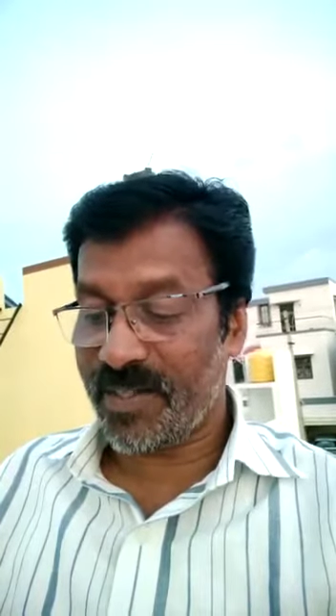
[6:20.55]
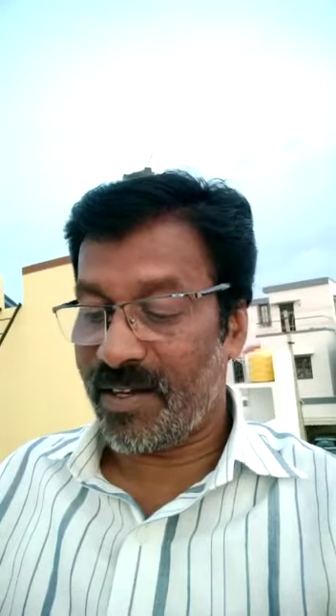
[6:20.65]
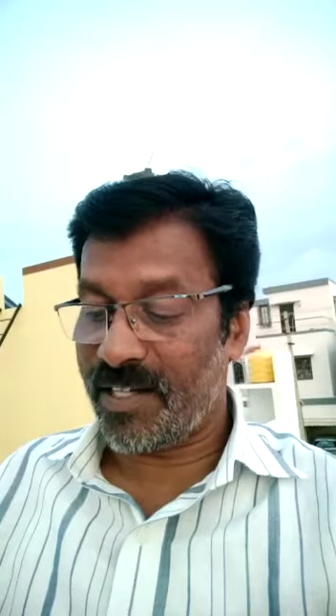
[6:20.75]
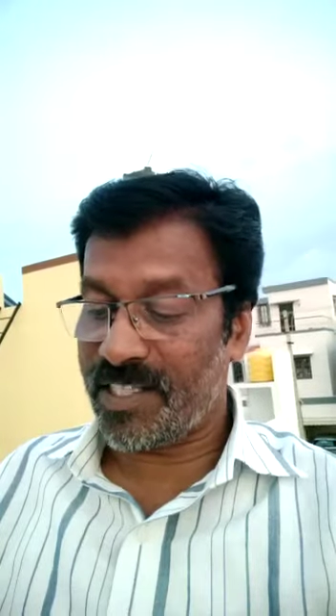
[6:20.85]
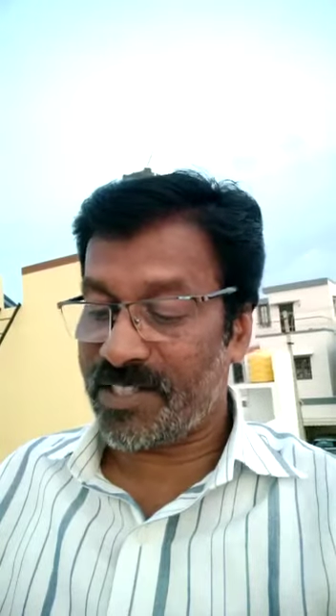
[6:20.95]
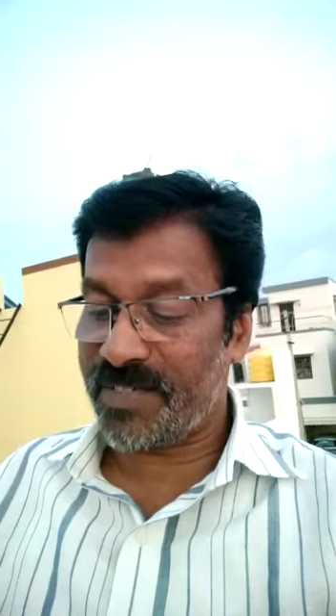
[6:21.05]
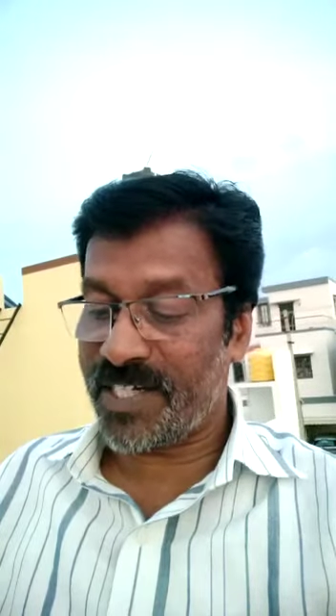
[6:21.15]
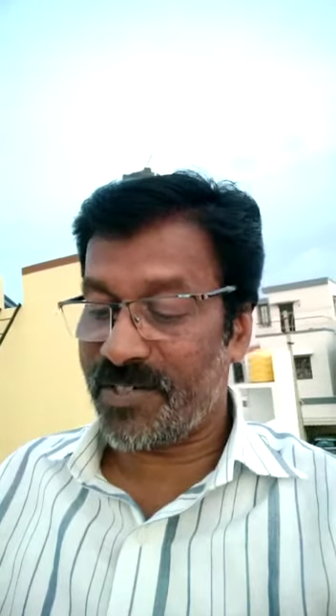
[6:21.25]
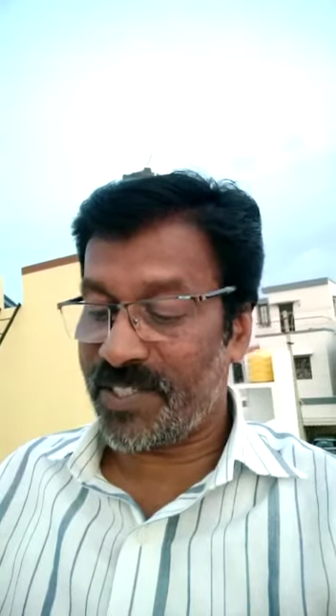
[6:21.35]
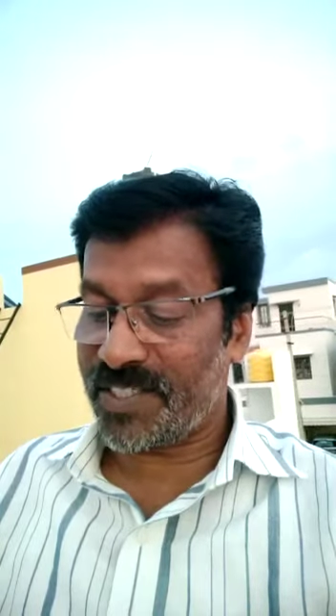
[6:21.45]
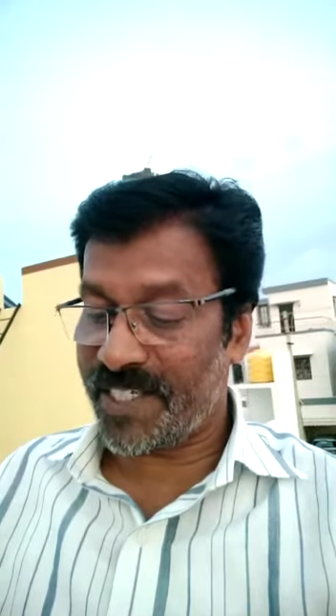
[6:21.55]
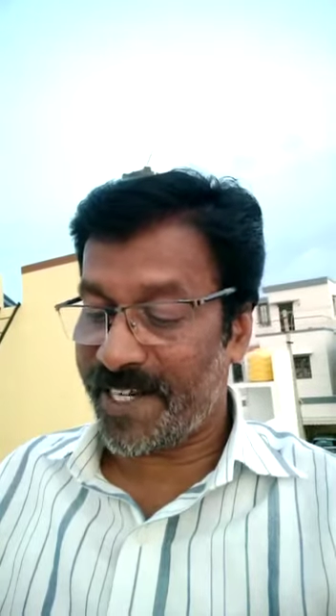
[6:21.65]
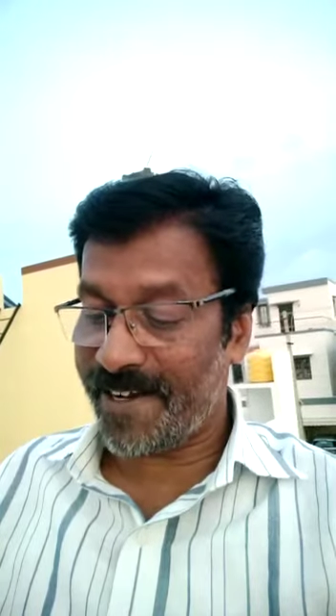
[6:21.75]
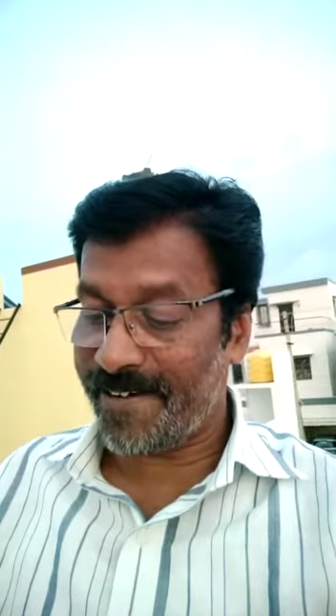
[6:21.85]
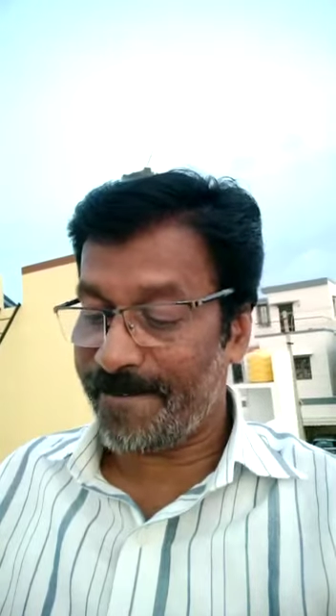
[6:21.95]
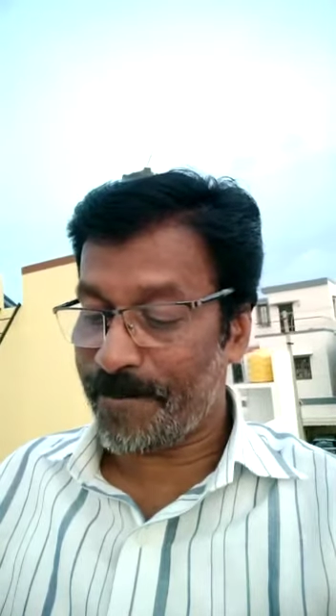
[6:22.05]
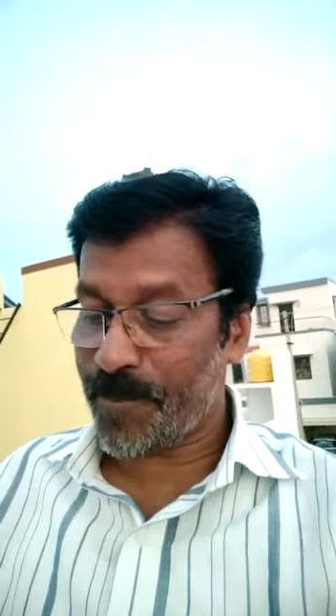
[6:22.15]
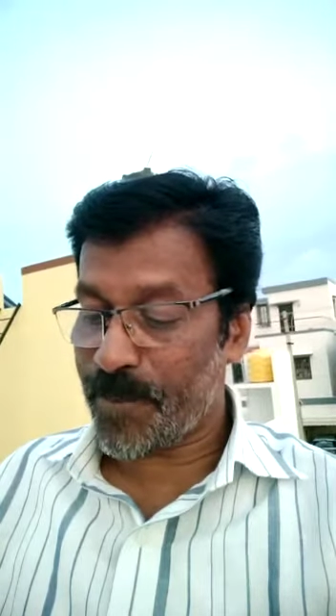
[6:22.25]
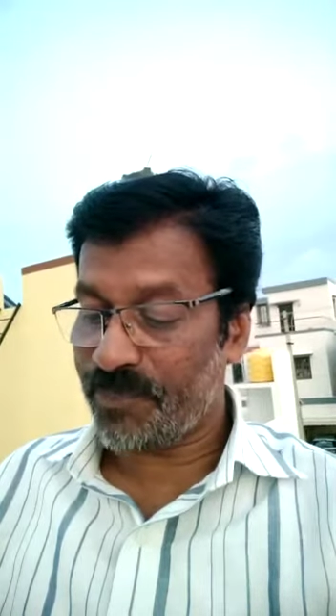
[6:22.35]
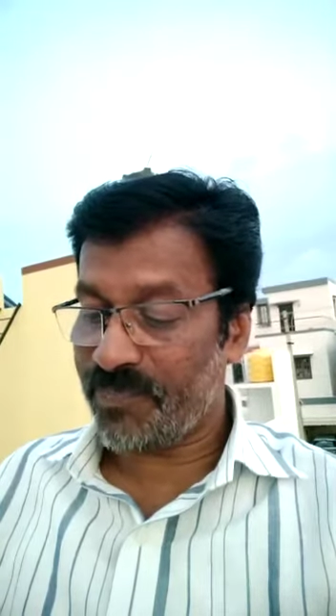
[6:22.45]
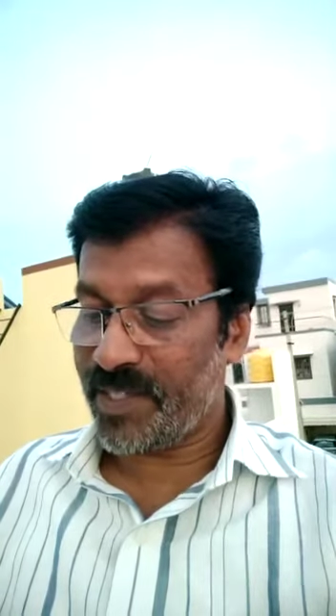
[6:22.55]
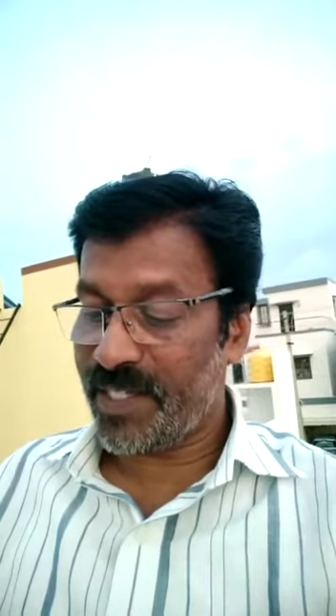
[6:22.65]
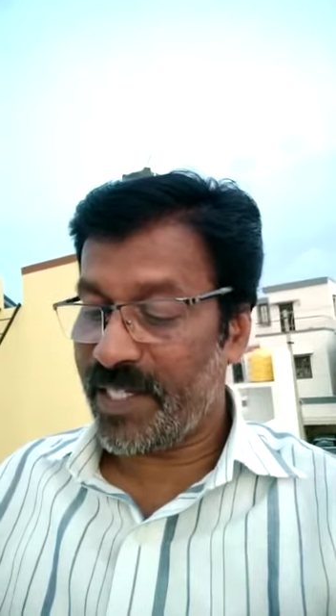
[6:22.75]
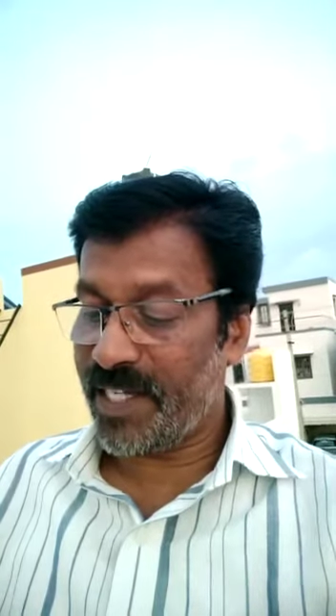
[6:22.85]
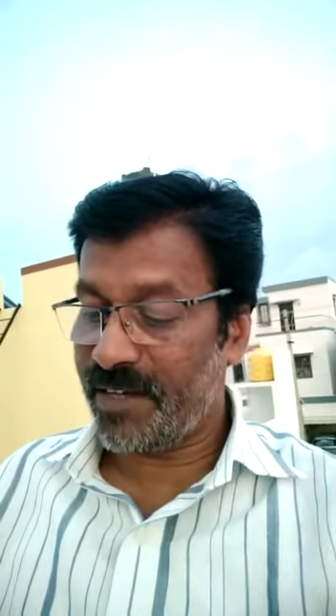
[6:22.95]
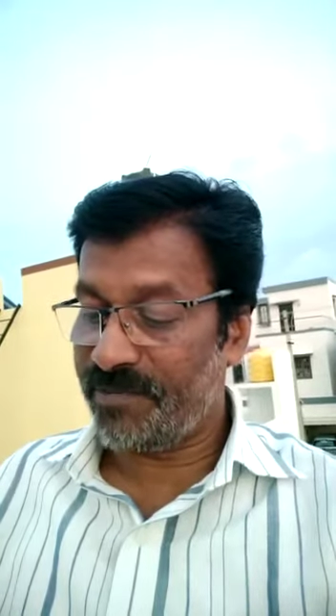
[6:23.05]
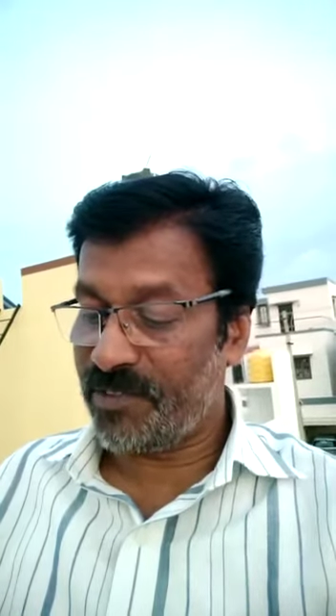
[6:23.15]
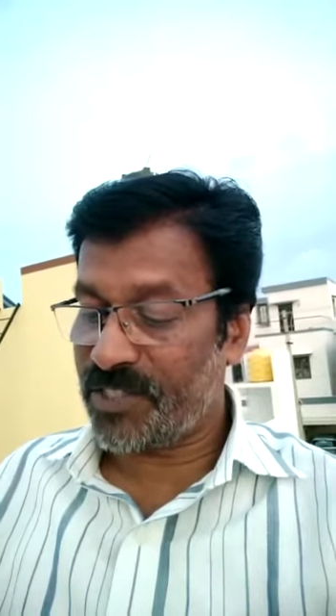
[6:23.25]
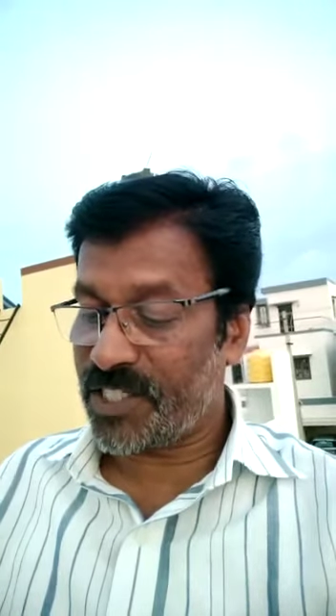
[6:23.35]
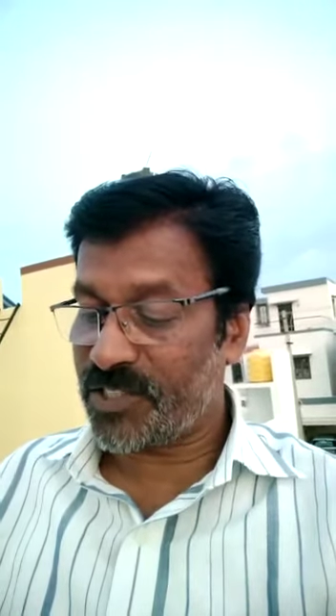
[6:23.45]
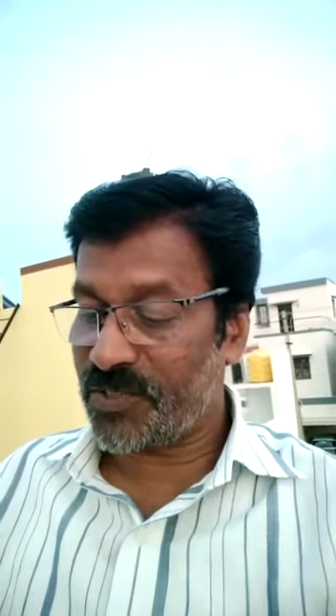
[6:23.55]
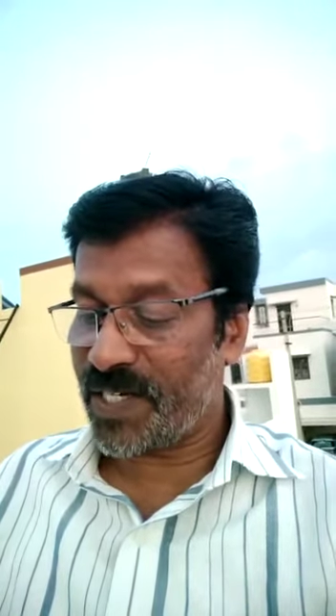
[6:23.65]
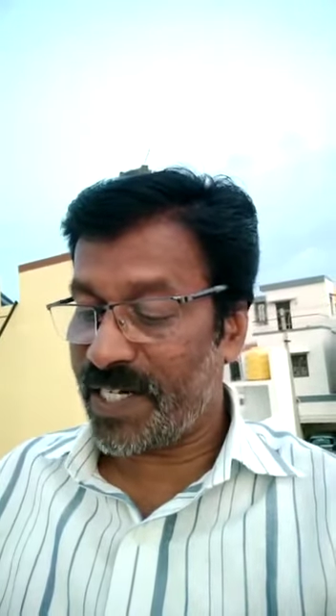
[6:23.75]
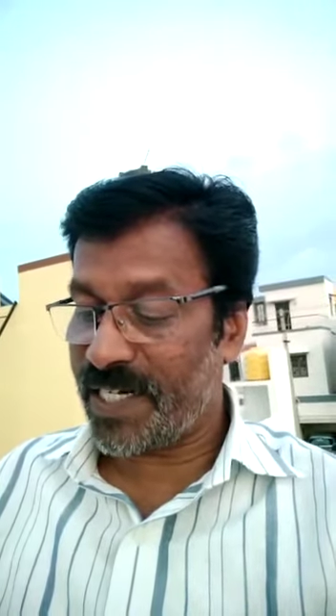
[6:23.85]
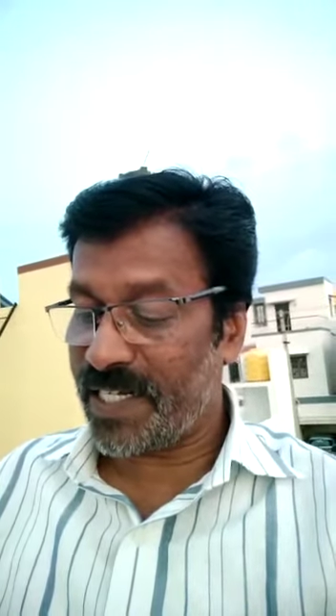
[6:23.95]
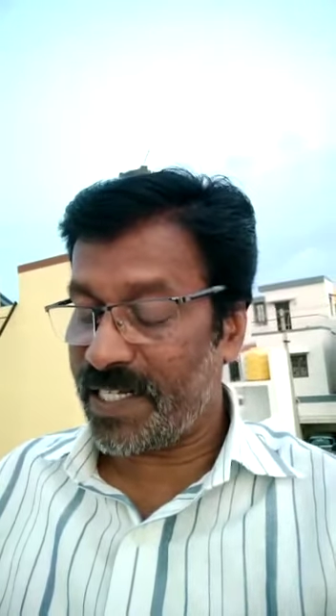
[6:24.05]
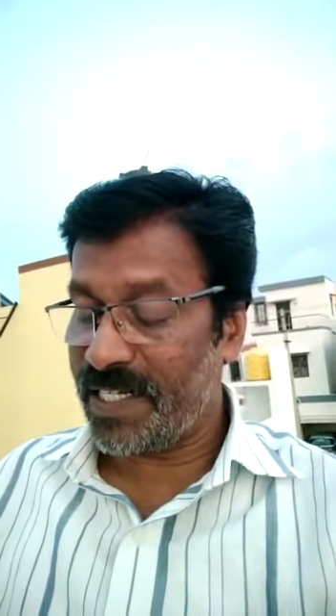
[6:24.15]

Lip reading: On his way to the Senate, he refuses to read